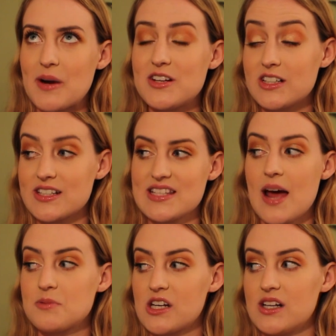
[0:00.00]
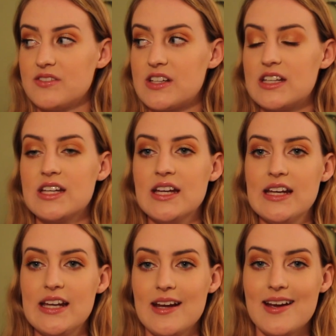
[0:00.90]
But I took a Snapchat of
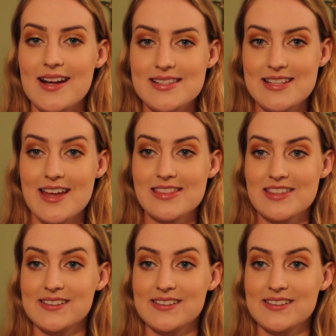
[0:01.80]
it and I said,